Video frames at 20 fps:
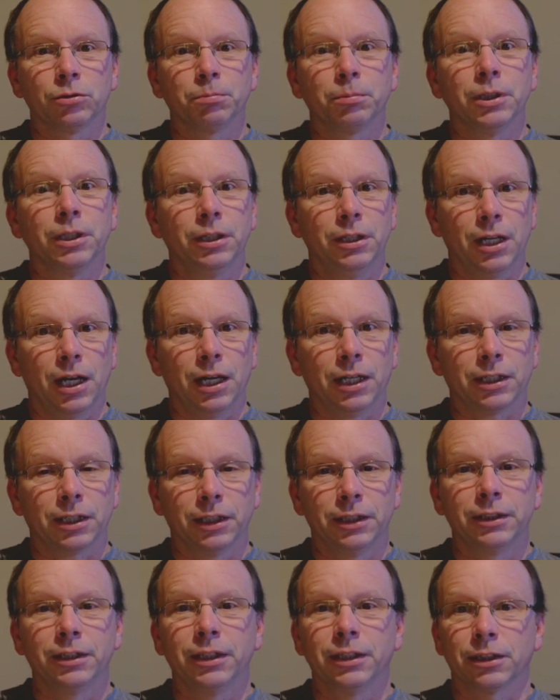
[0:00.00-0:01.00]
but not
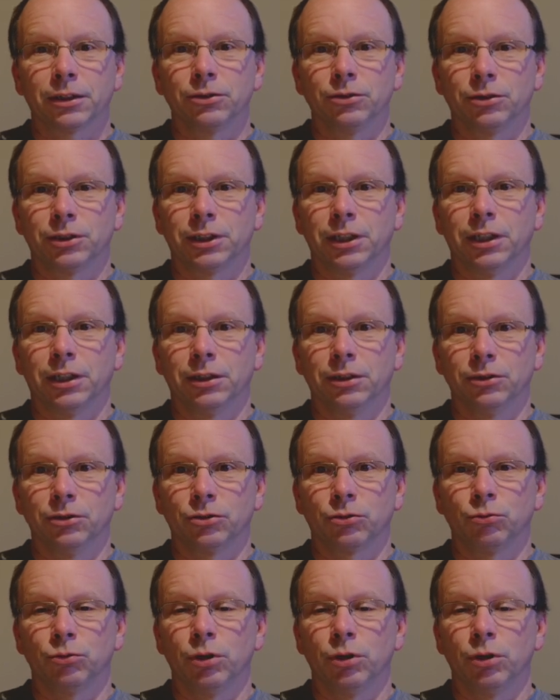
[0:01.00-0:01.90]
identical cells,